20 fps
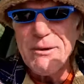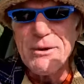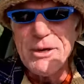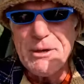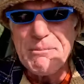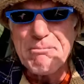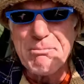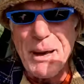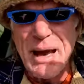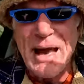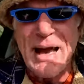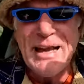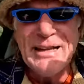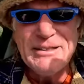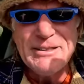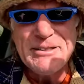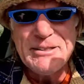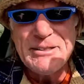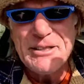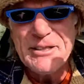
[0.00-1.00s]
You're
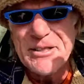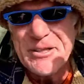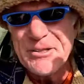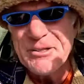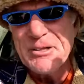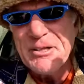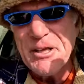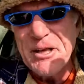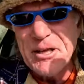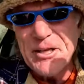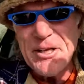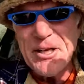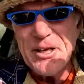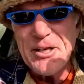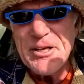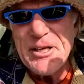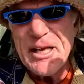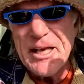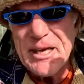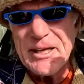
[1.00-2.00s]
banned and you're,
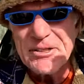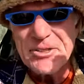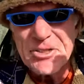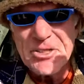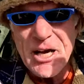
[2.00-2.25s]
you're nicked.